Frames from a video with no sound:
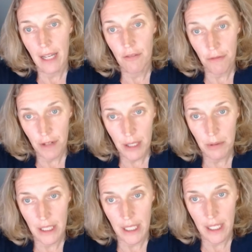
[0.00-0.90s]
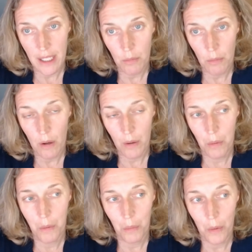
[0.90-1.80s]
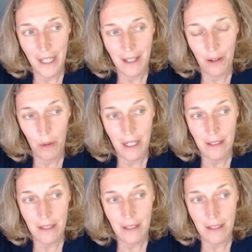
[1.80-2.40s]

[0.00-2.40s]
frequently what